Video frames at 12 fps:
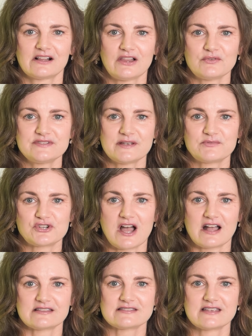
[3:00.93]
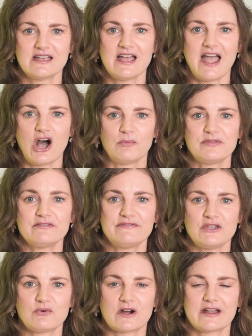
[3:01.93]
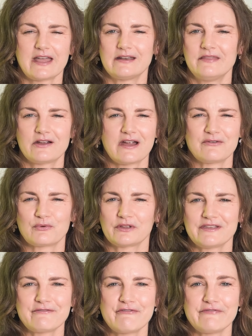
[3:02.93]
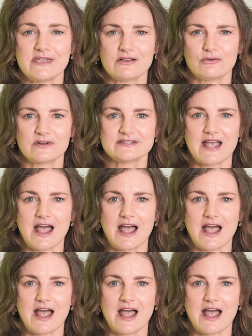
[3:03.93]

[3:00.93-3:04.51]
Close-up shots help the viewer get in there and really feel what's